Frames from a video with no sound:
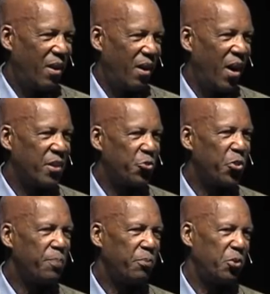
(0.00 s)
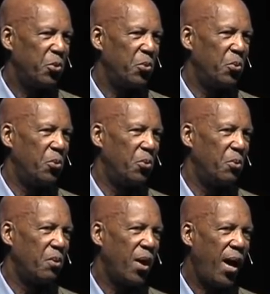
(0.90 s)
On a trip to
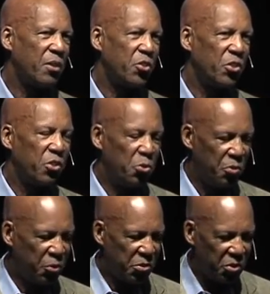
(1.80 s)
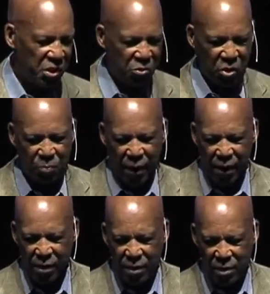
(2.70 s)
colleges and universities with
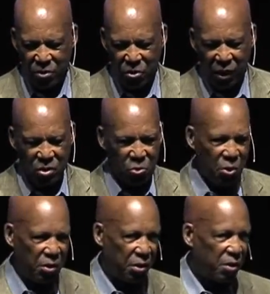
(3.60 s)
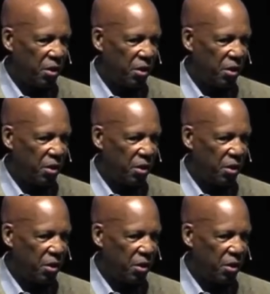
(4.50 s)
my second daughter